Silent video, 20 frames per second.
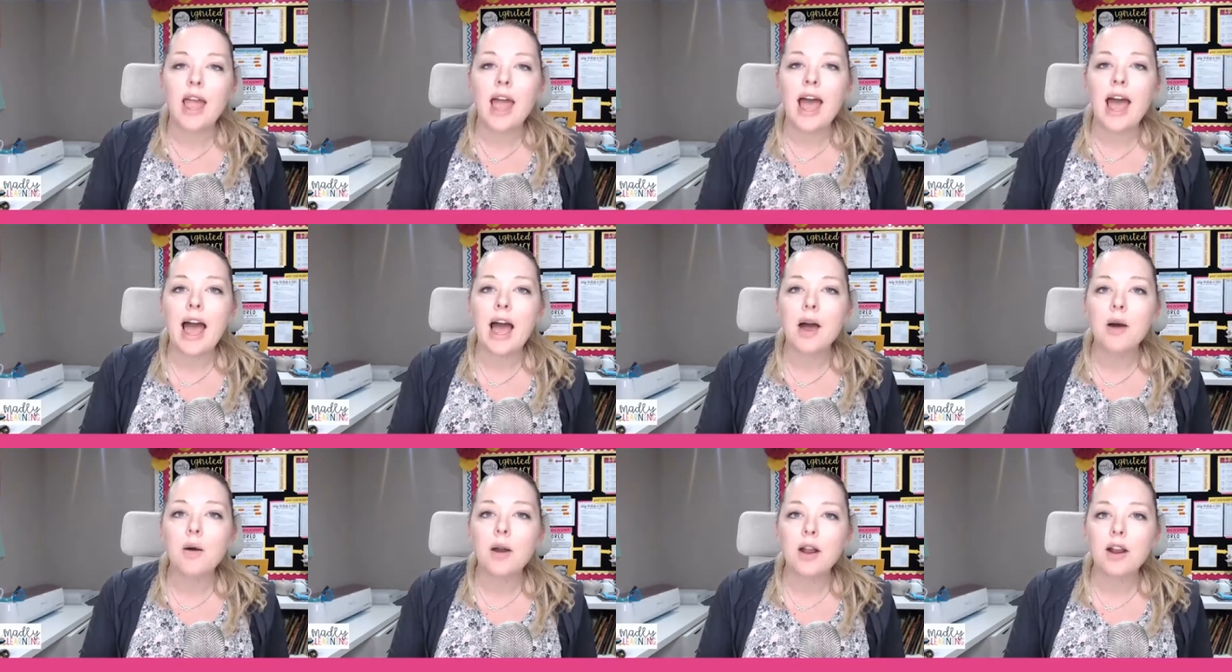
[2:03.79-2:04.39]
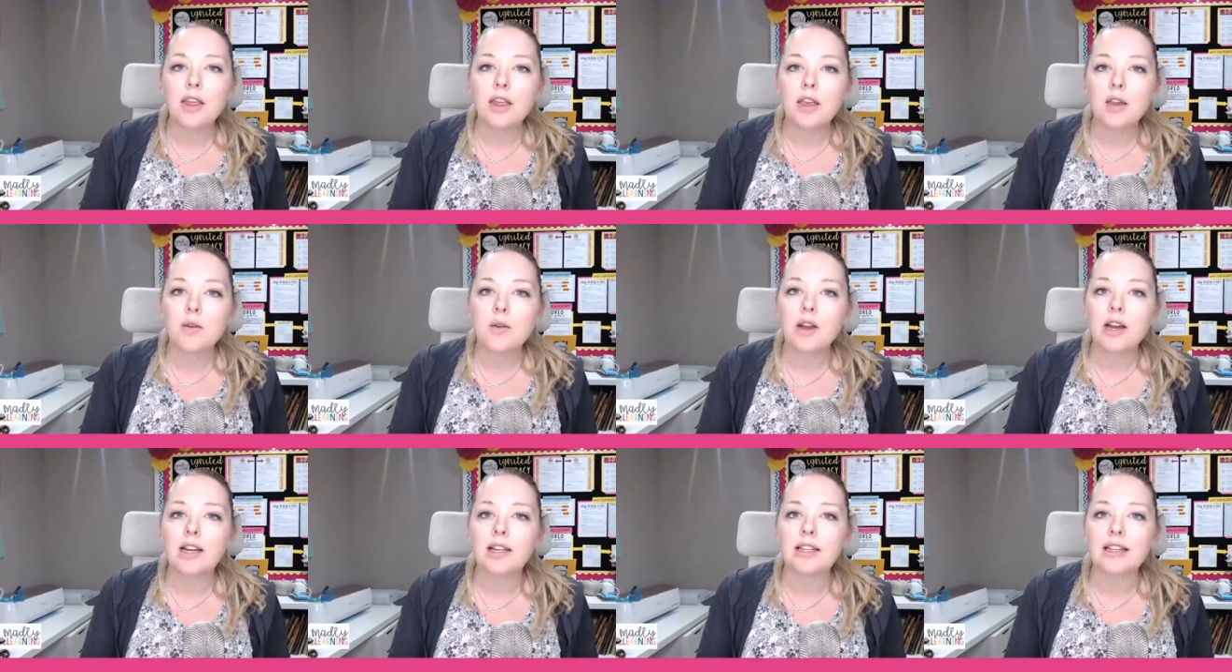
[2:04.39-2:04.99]
How are you
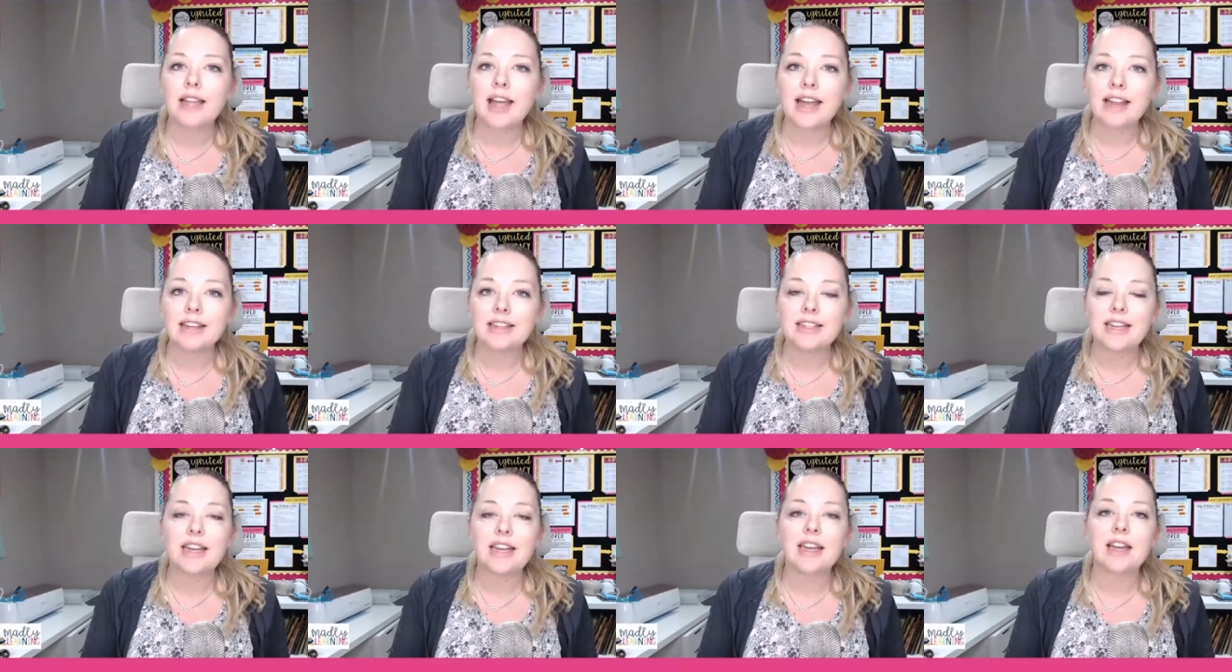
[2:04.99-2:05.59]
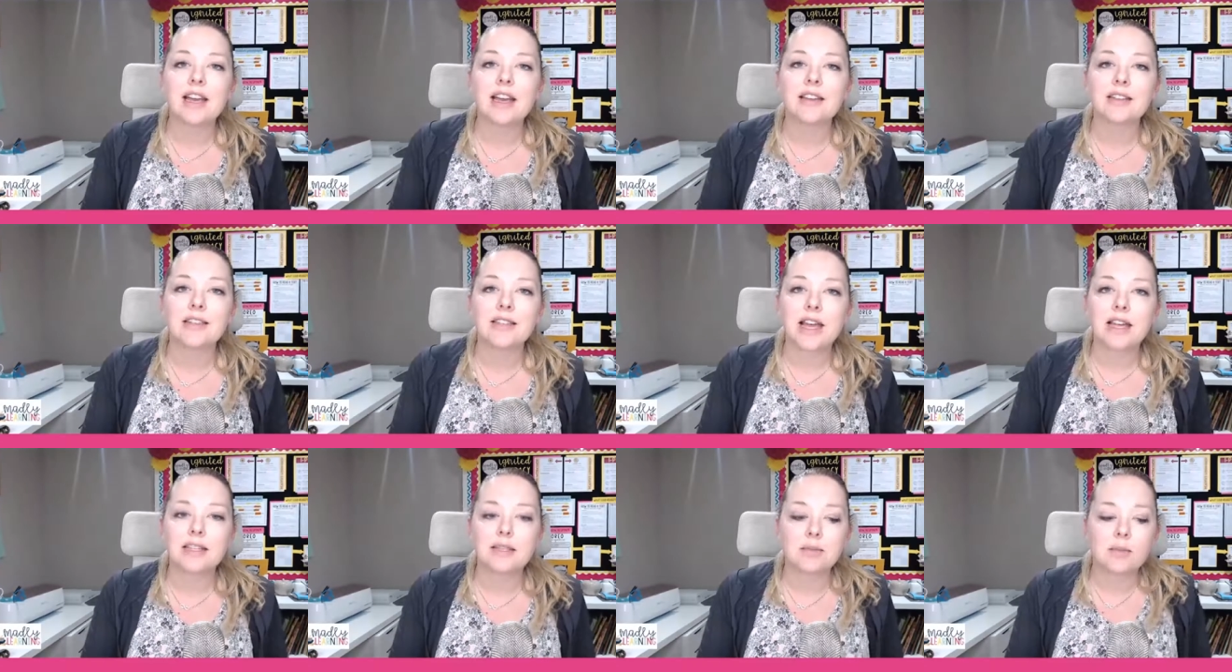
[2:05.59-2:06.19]
collecting
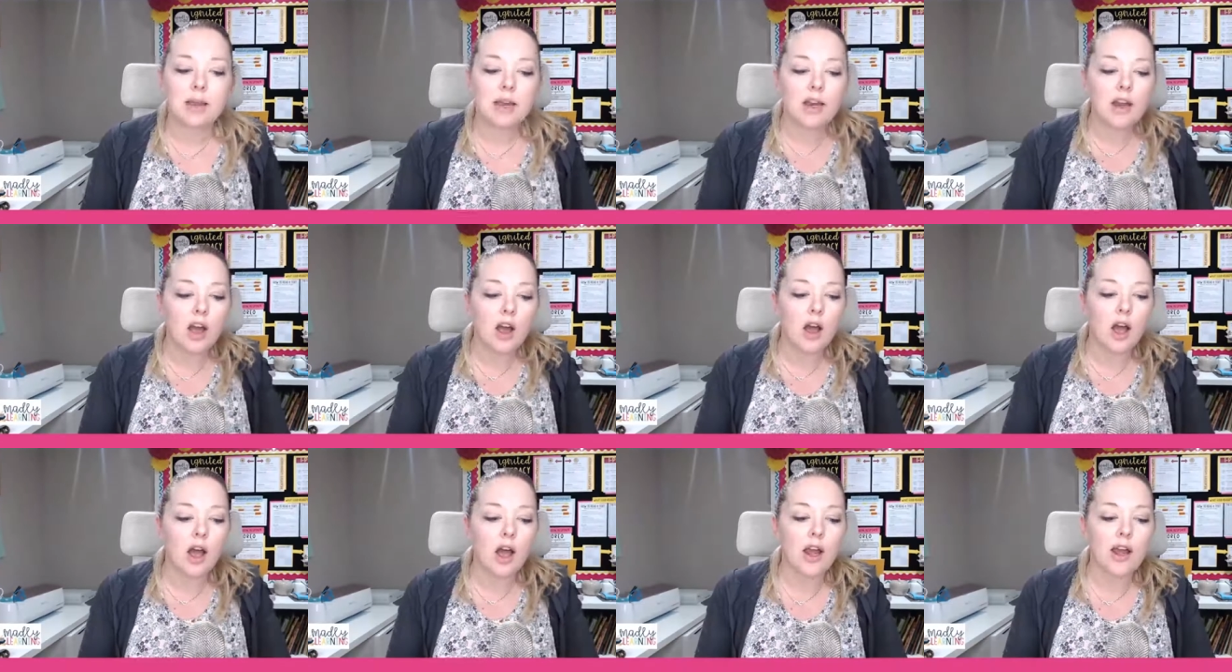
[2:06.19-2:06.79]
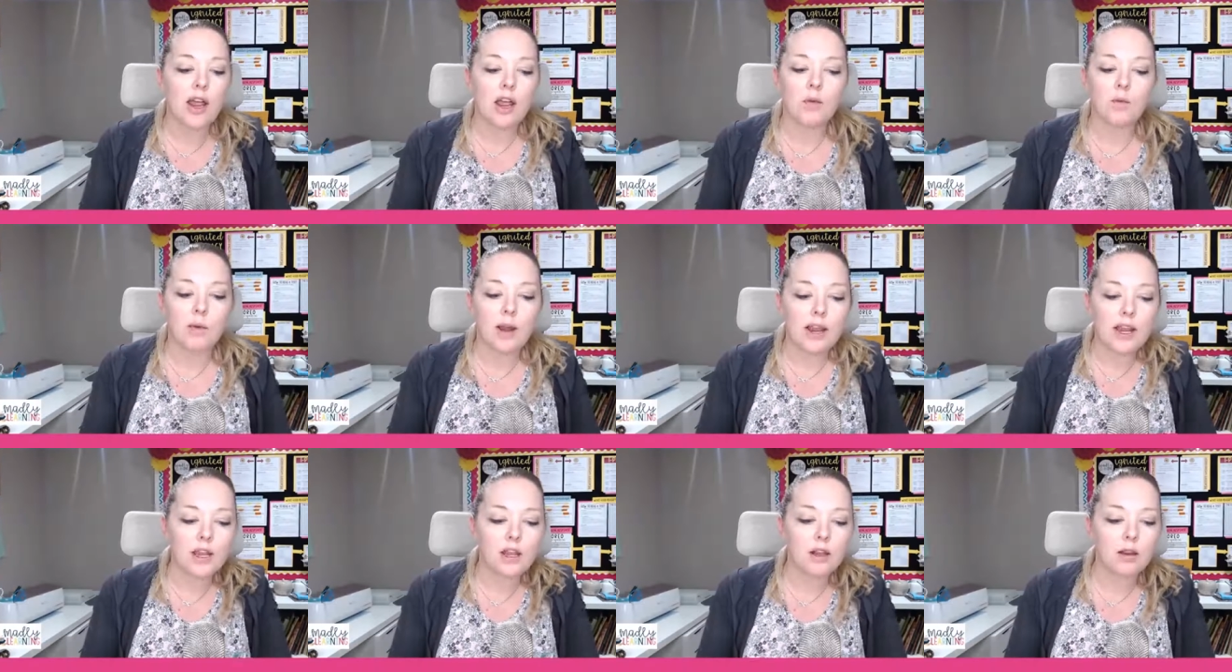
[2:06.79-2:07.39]
assessment on a
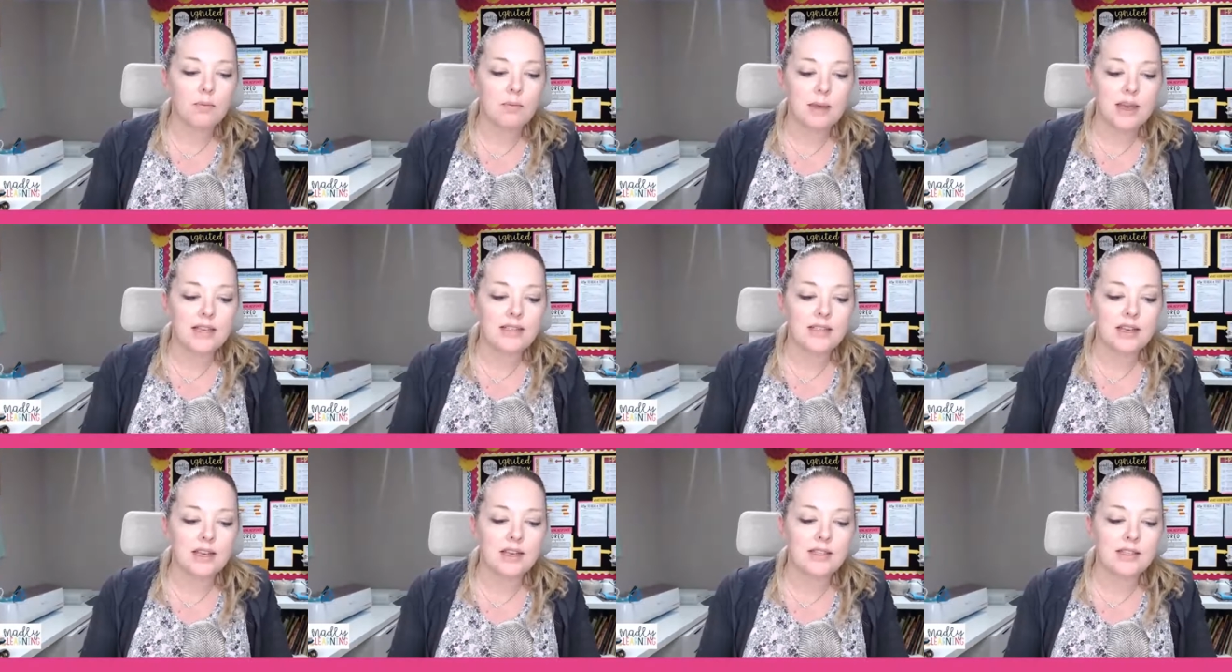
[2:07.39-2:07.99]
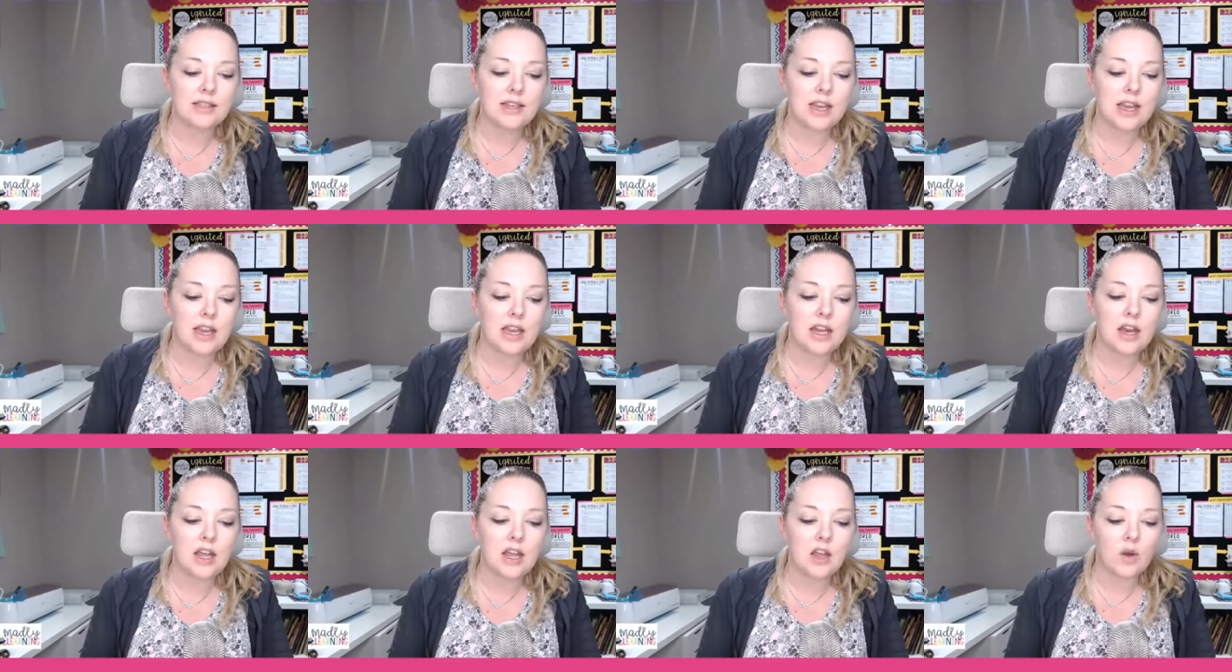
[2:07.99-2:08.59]
regular basis
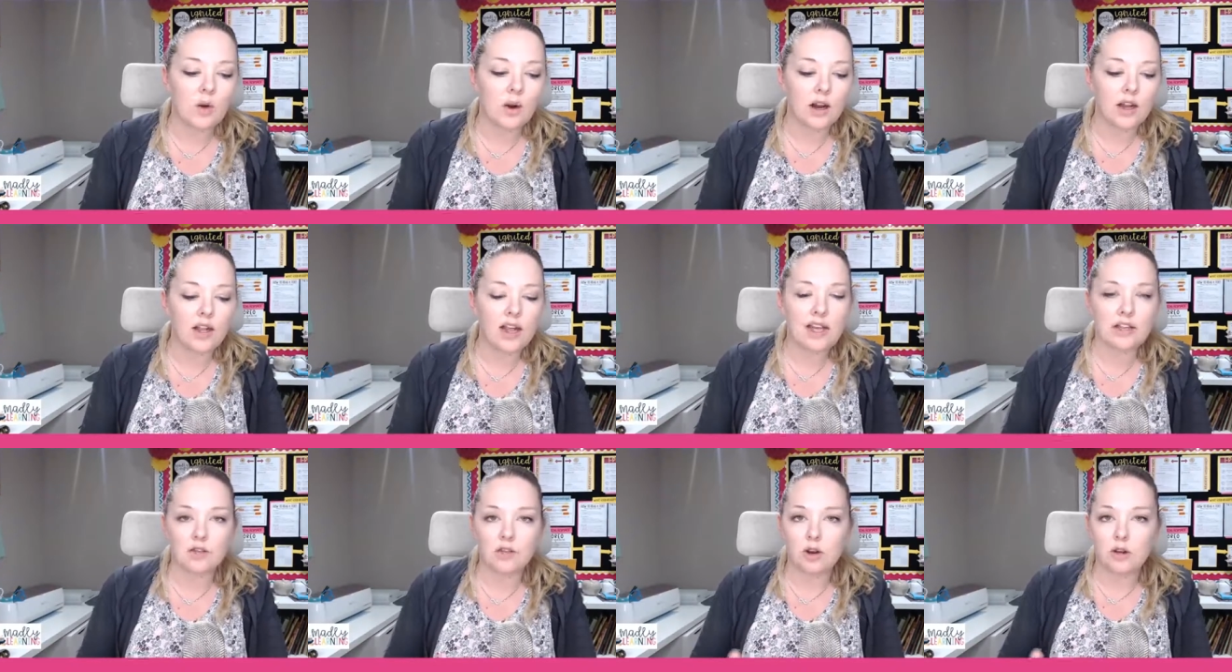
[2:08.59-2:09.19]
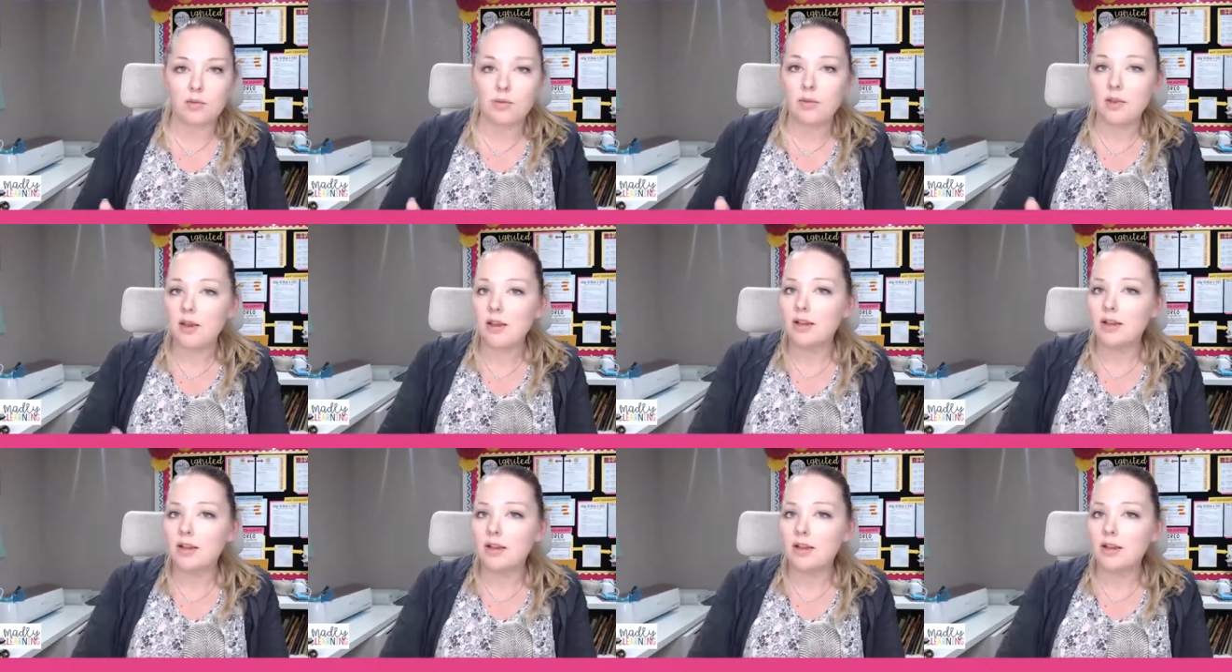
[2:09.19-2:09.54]
in your classroom?